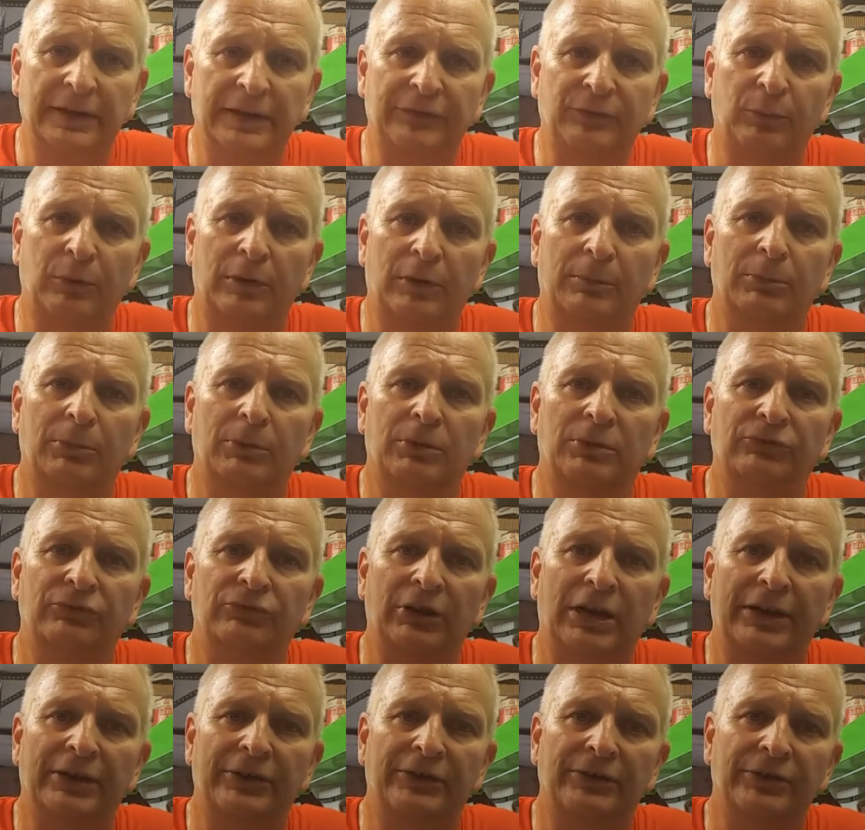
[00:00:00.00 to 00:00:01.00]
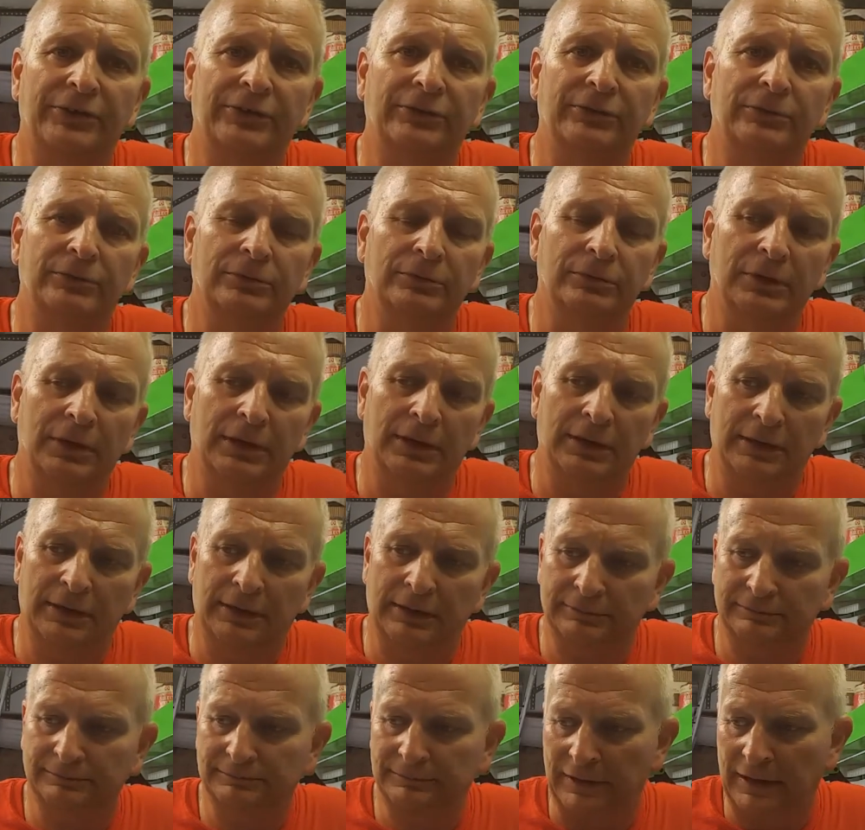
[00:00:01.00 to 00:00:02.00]
what I'm going to try to do.
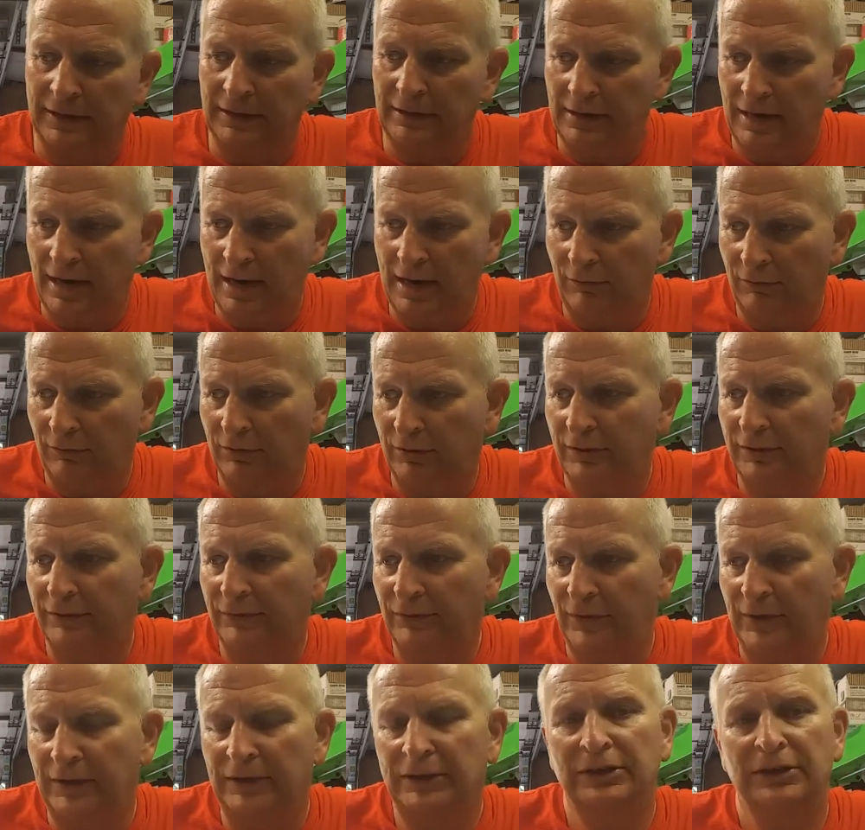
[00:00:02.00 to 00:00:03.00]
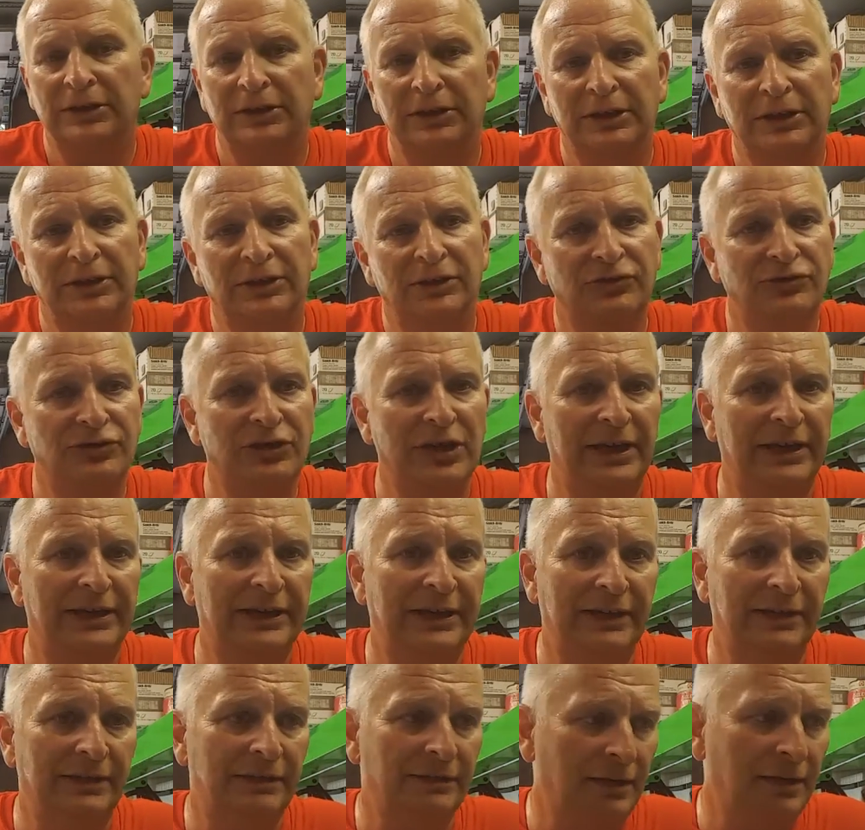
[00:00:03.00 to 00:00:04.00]
I really think you need to check
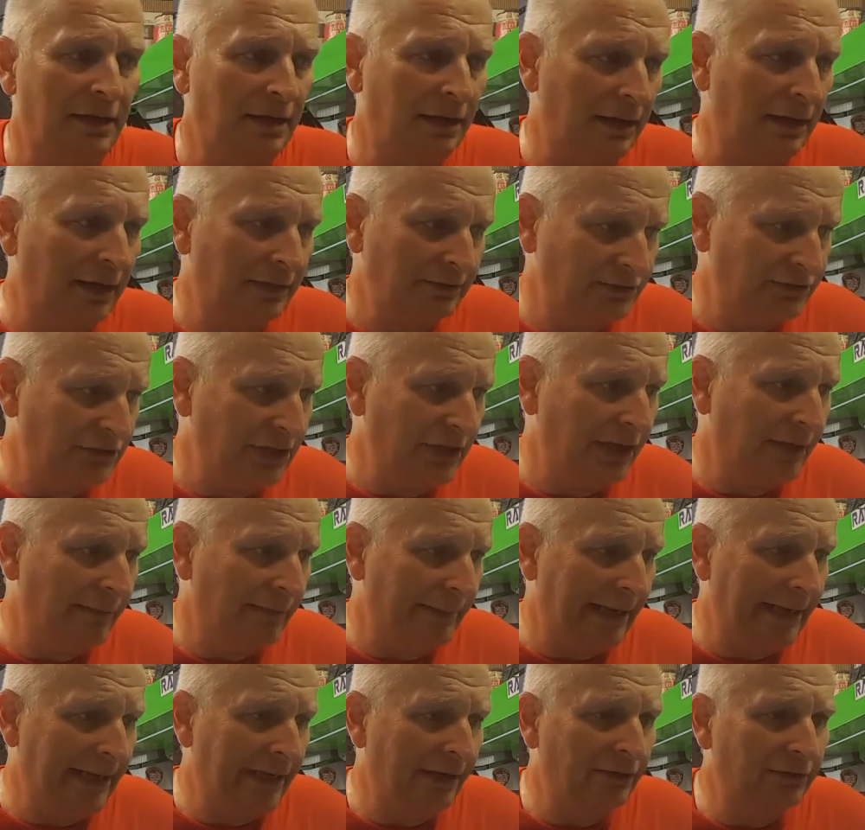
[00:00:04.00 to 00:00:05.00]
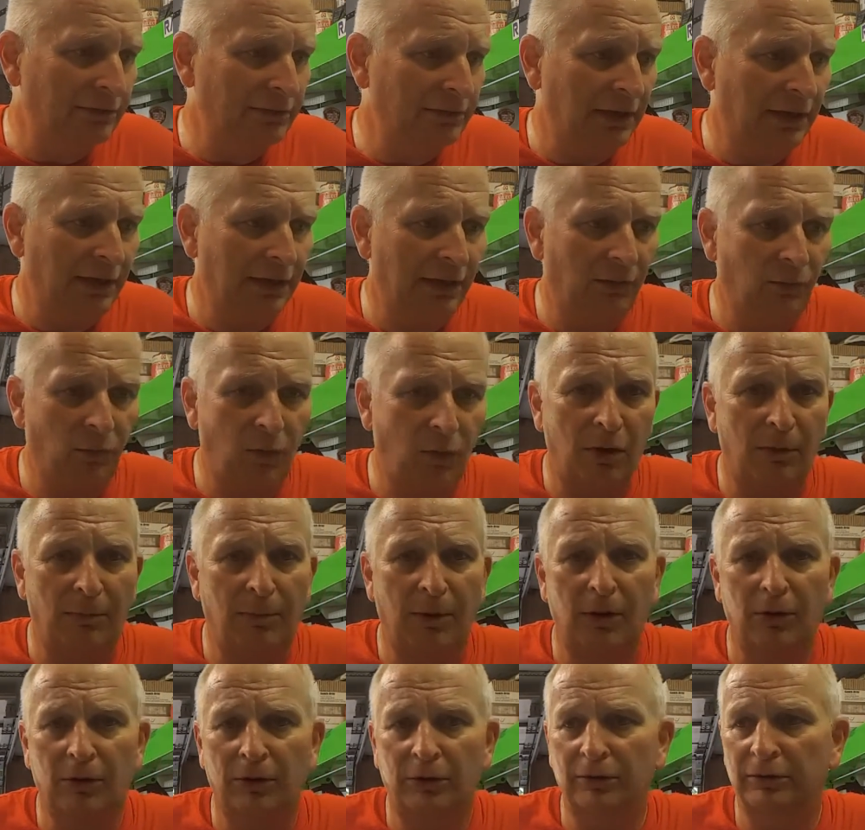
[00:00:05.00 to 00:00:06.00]
them out.
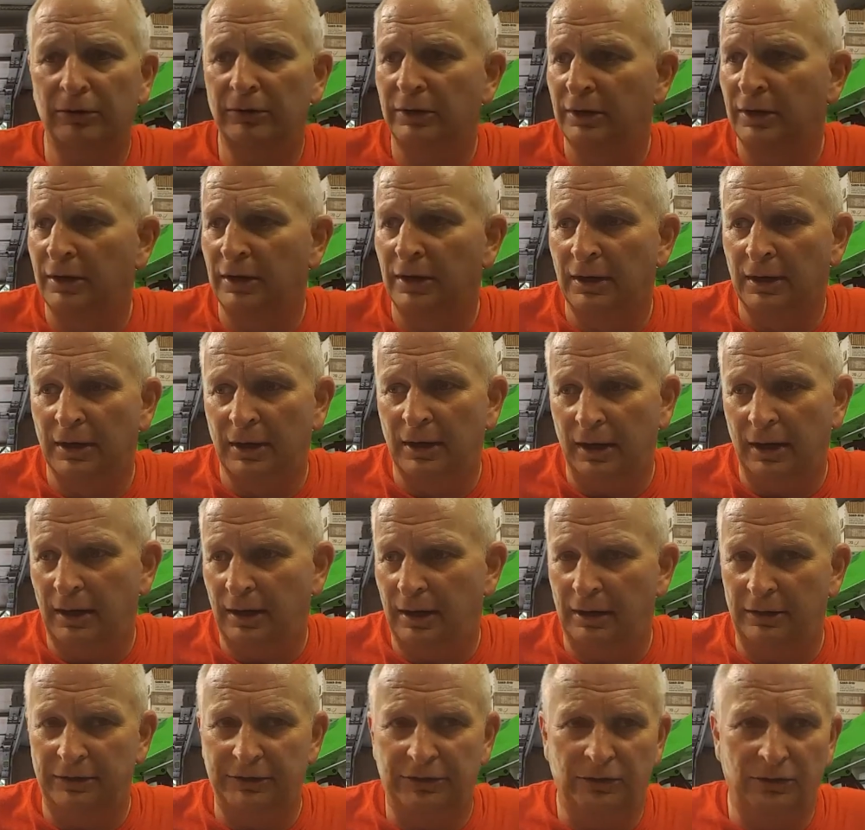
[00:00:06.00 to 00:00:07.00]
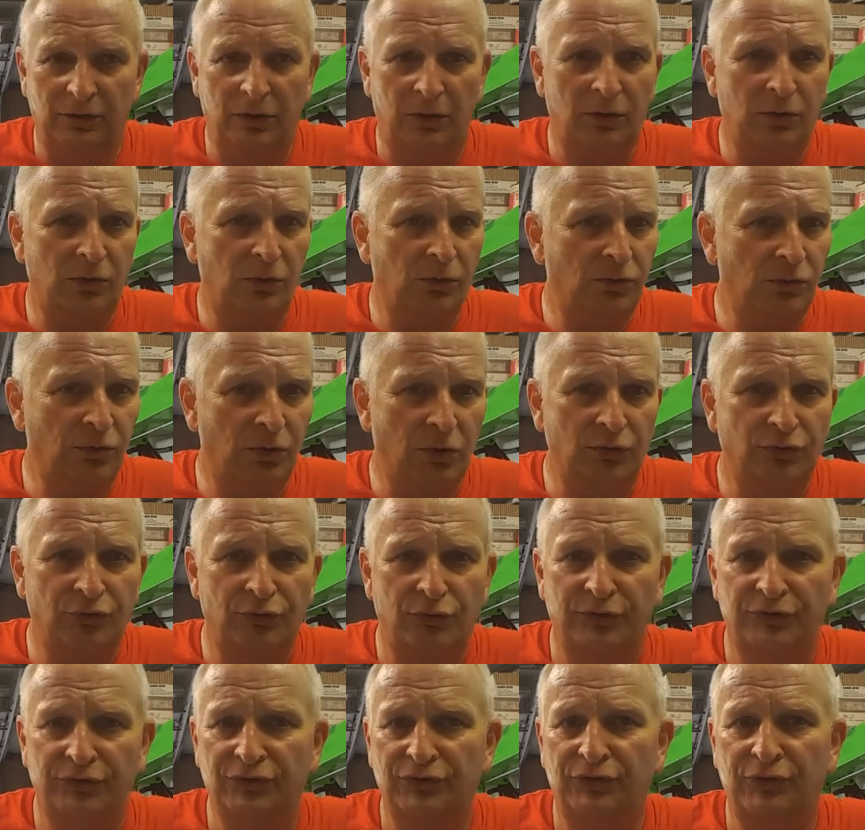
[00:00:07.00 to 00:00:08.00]
Walmart, your local
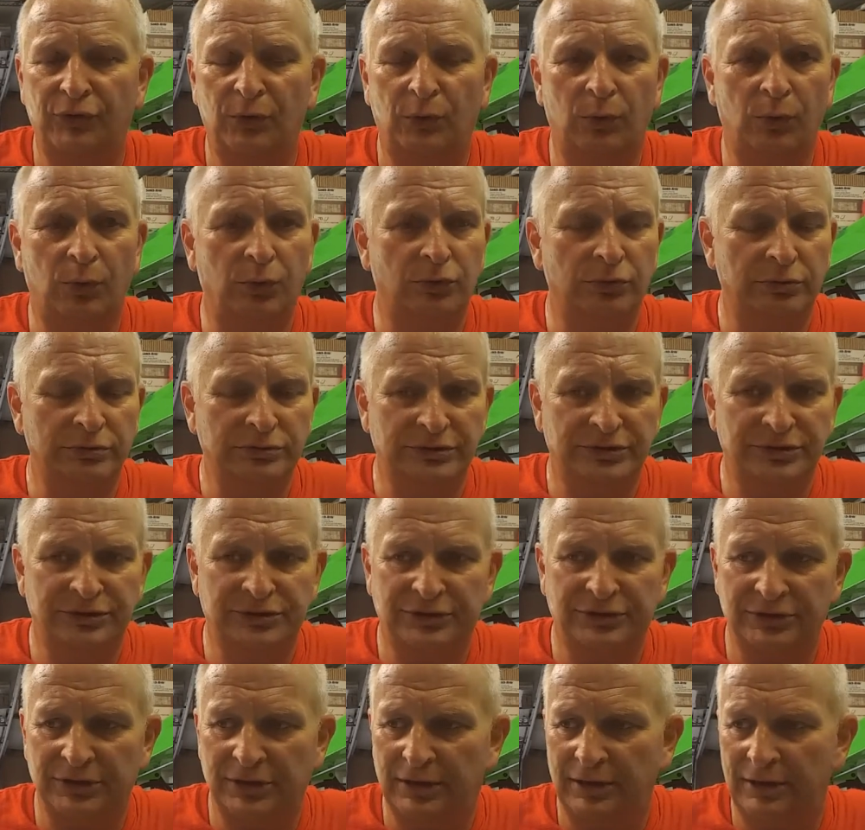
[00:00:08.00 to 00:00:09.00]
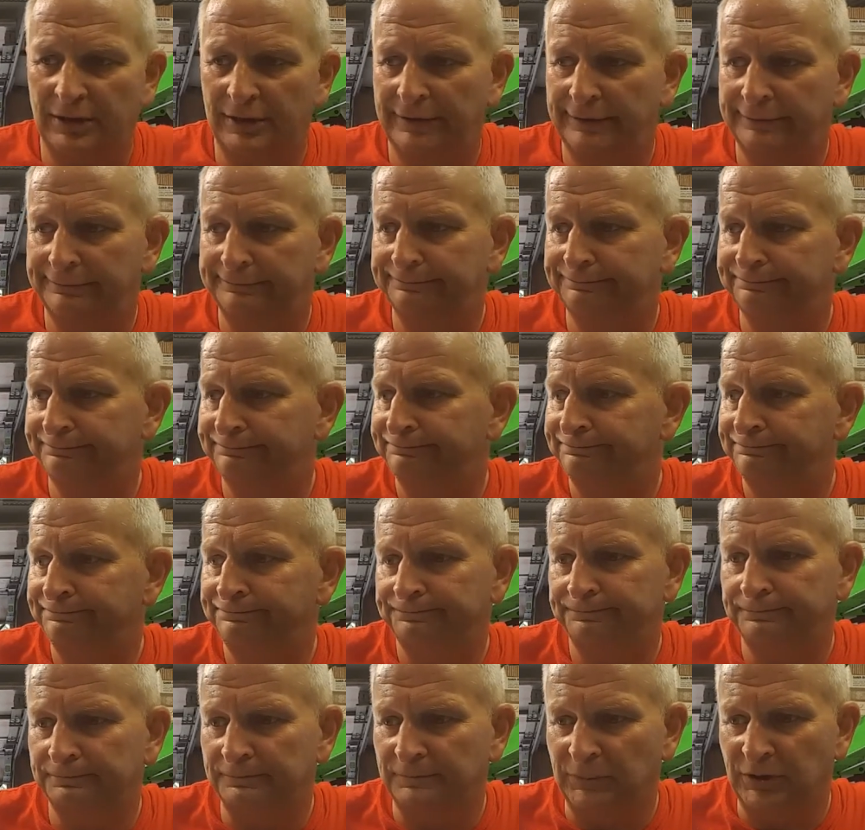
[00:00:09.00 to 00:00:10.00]
grocery stores.
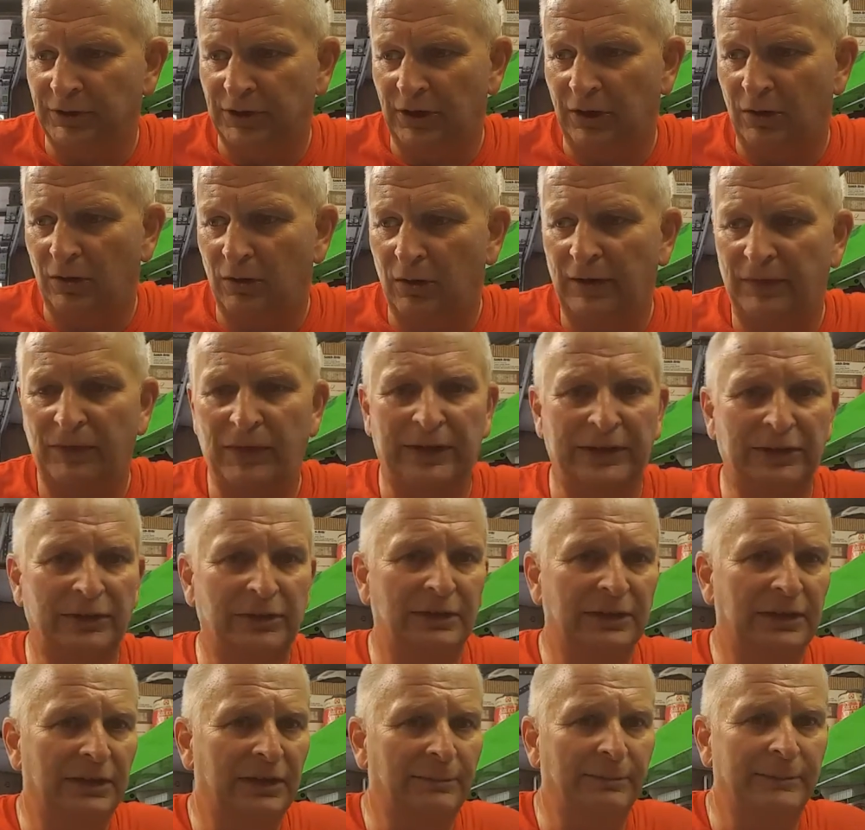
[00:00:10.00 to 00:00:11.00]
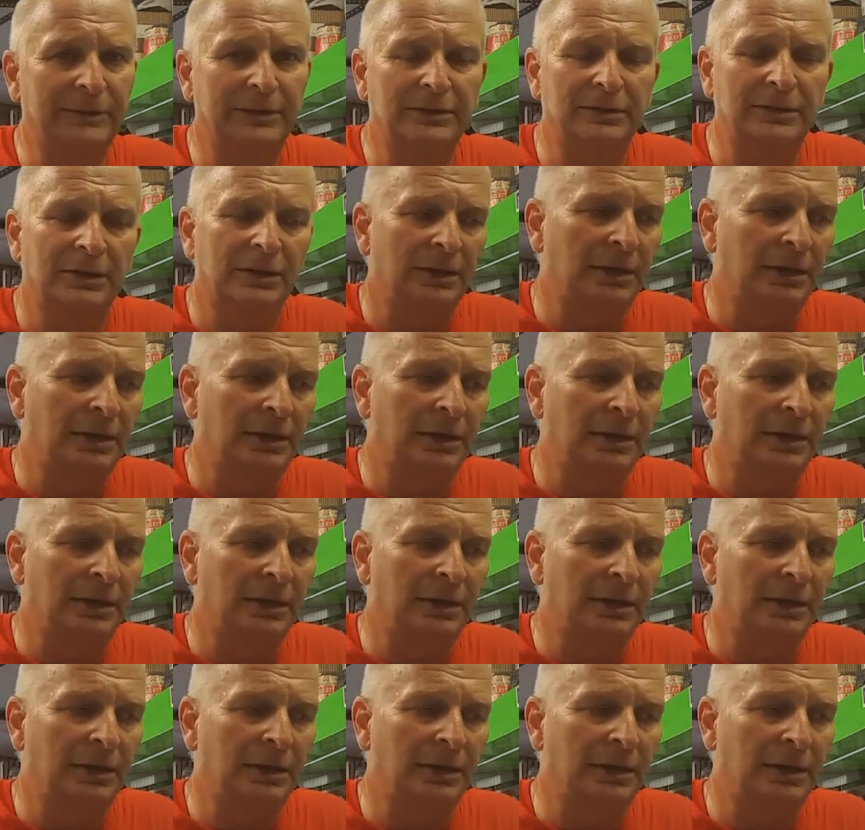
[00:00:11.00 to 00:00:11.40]
You know, I think you can get them